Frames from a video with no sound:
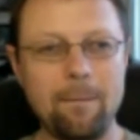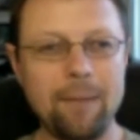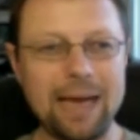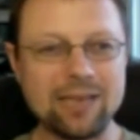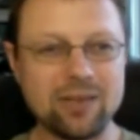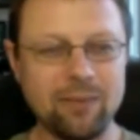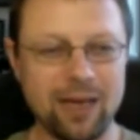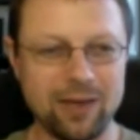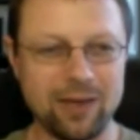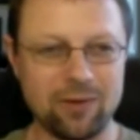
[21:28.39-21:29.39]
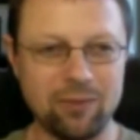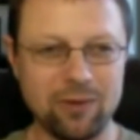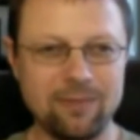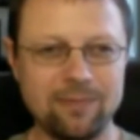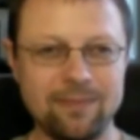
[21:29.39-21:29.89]
mastermind group.
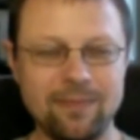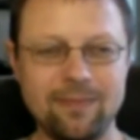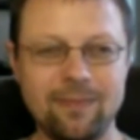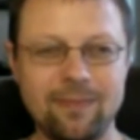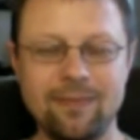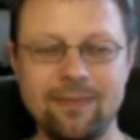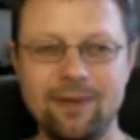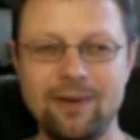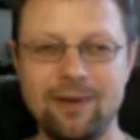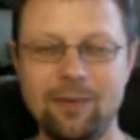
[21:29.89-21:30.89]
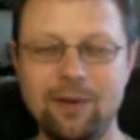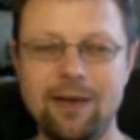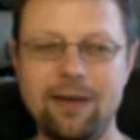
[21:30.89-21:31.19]
We